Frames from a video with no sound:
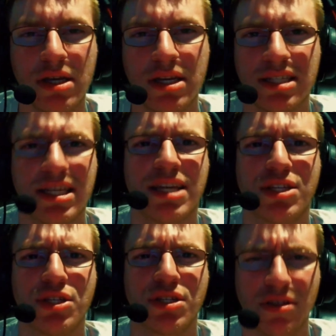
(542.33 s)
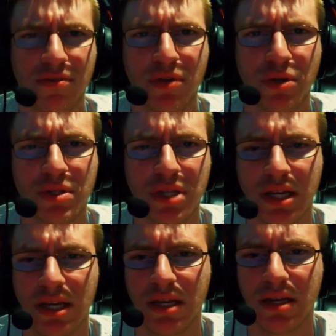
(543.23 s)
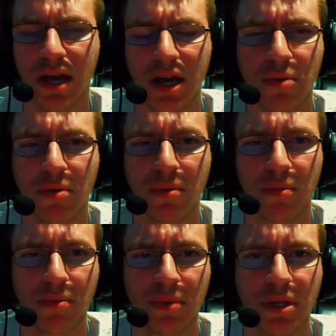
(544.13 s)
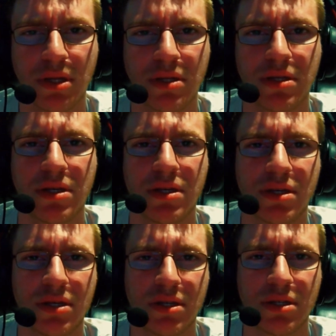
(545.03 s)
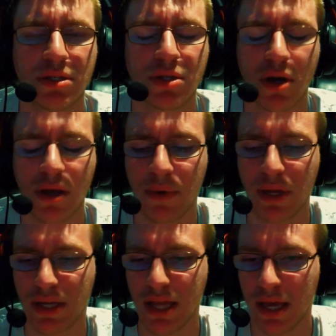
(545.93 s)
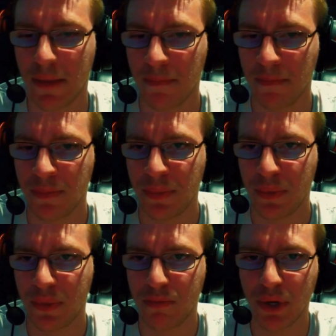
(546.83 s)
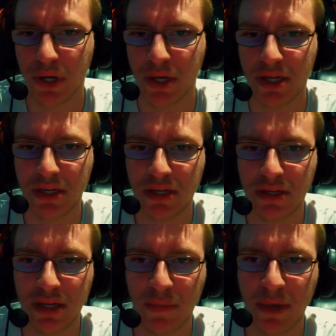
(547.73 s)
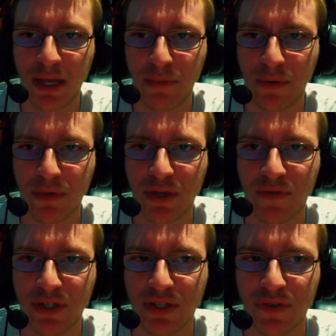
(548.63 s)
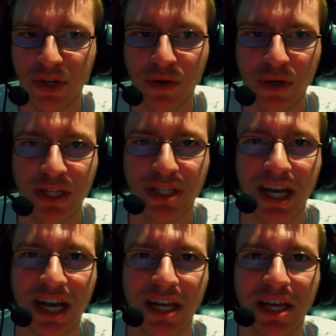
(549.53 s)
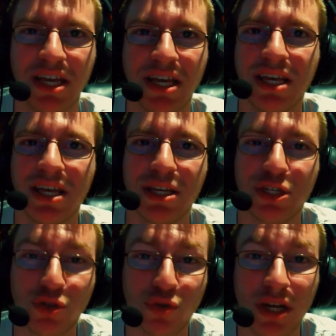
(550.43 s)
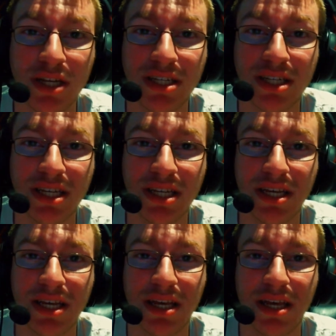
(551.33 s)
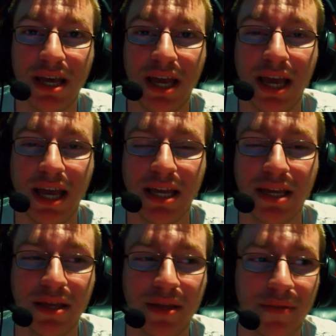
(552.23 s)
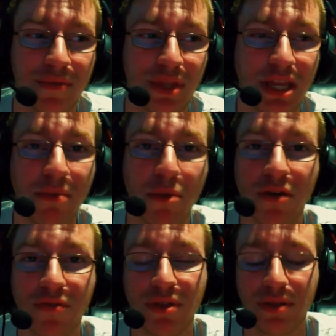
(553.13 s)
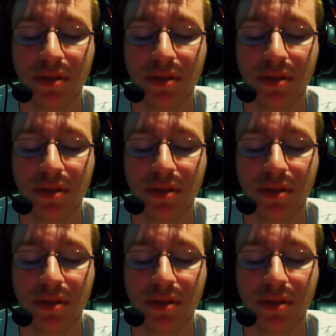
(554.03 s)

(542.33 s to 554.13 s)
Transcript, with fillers: because that's just confusing, and I don't want to talk about that. But the main premise of this video is kind of stressed and demotivated.